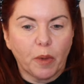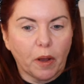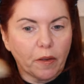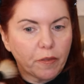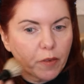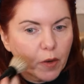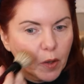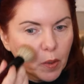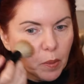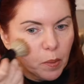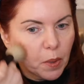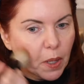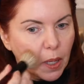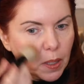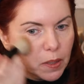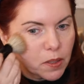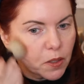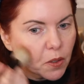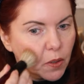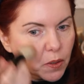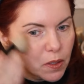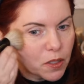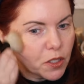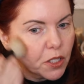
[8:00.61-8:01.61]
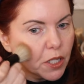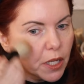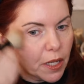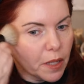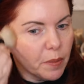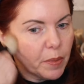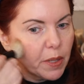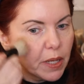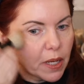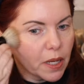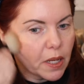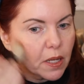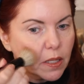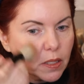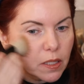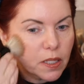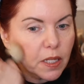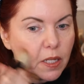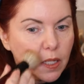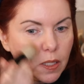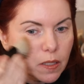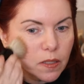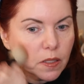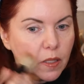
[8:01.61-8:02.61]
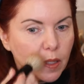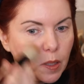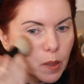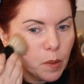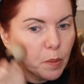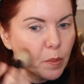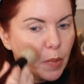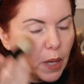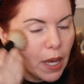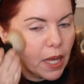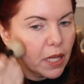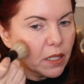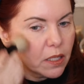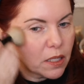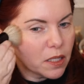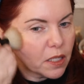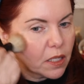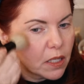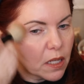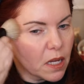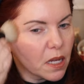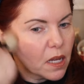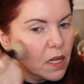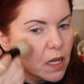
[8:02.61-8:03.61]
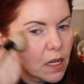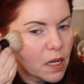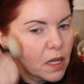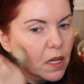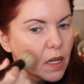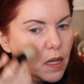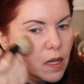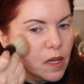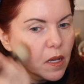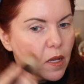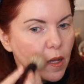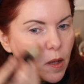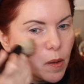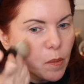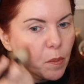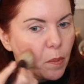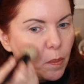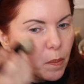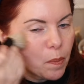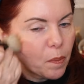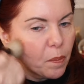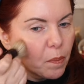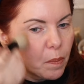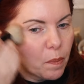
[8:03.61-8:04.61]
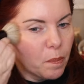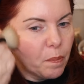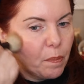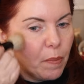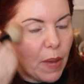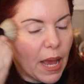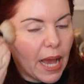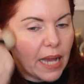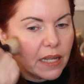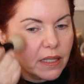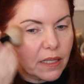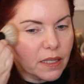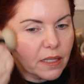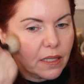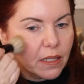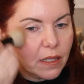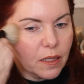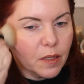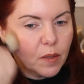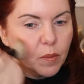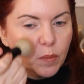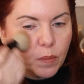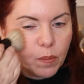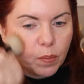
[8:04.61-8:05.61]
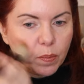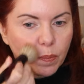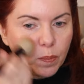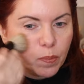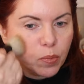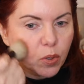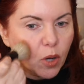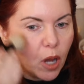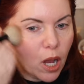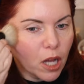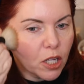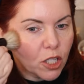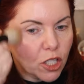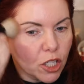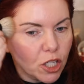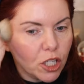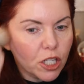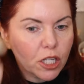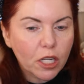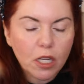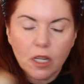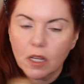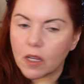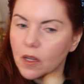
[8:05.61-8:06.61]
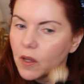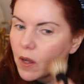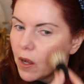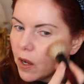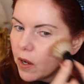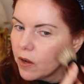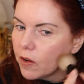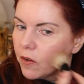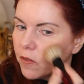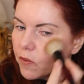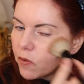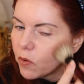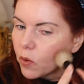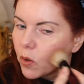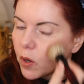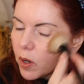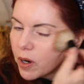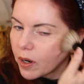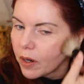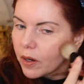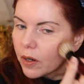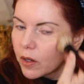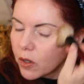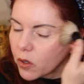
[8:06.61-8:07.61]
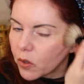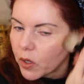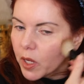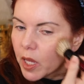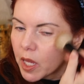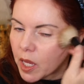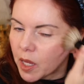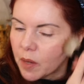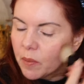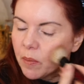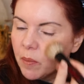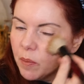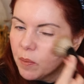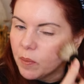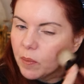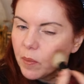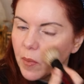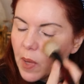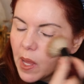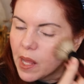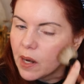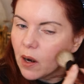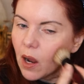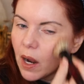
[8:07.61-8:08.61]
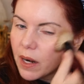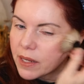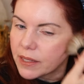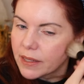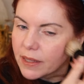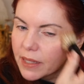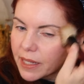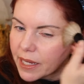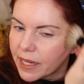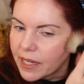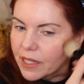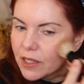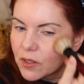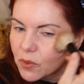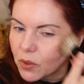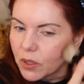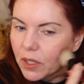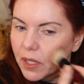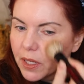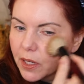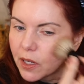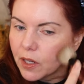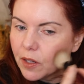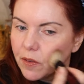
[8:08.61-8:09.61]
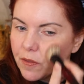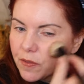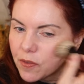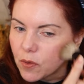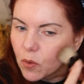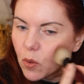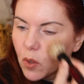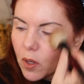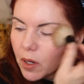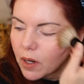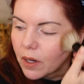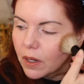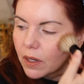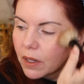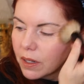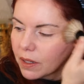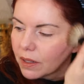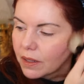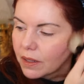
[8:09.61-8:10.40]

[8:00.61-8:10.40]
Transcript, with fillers: Buffer by Sonia G because it is the best, best brush for cream. And honestly, it's really good for